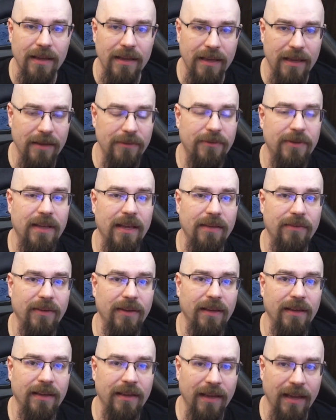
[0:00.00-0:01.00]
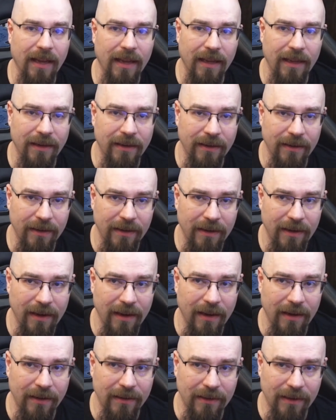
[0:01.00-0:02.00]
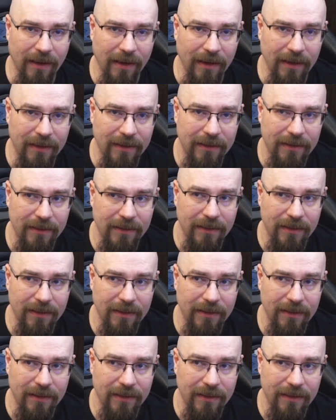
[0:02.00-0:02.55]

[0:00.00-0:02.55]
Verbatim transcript: gift giving and and like